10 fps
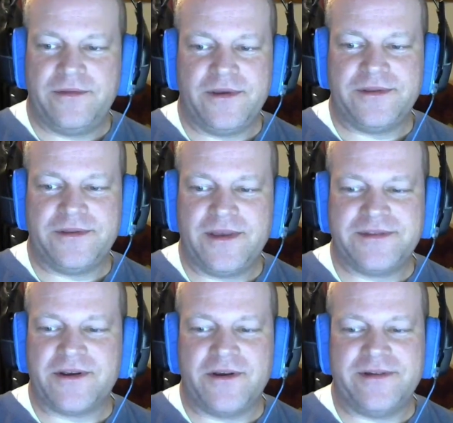thing,
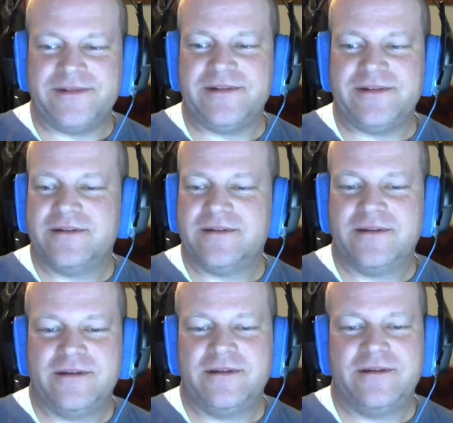that's crazy.
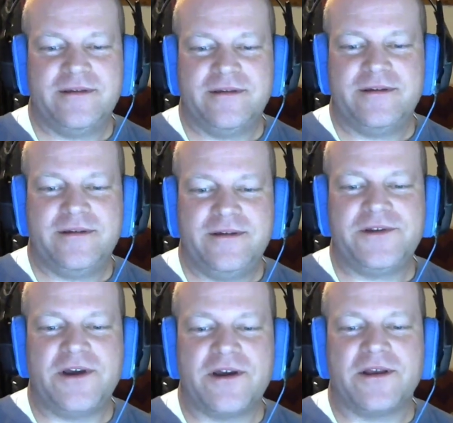You're
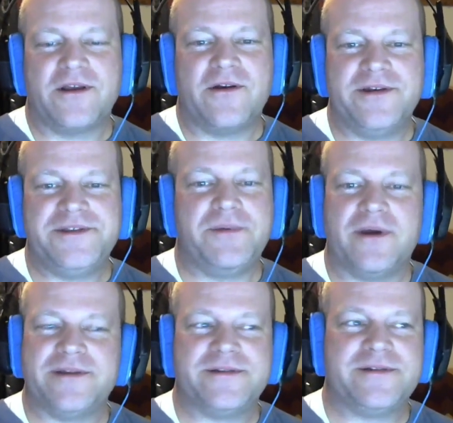talking crazy
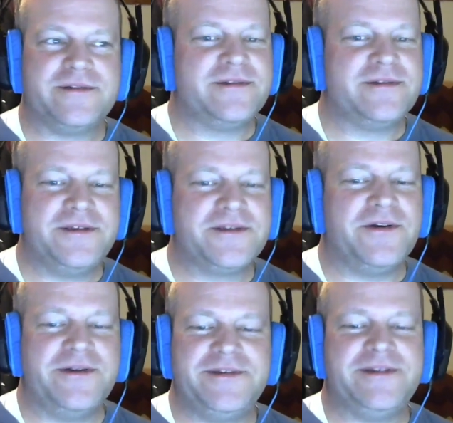price. It's
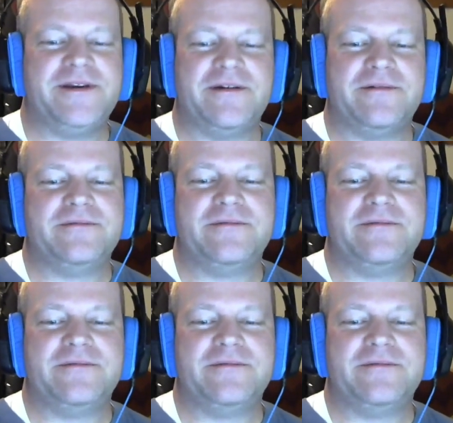crazy town.